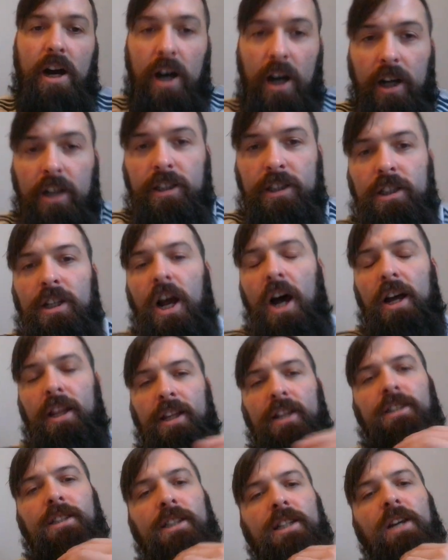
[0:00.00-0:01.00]
And I
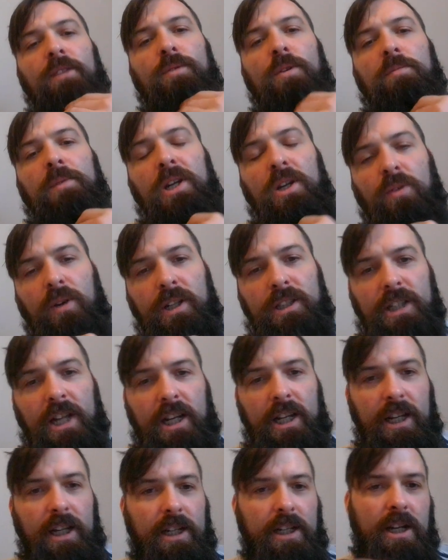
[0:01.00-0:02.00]
think today will be quite
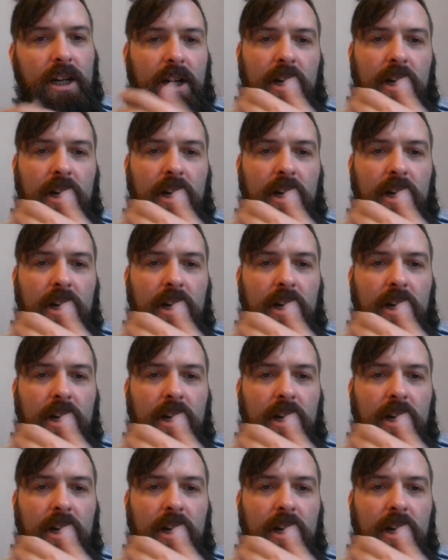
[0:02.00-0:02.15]
telling.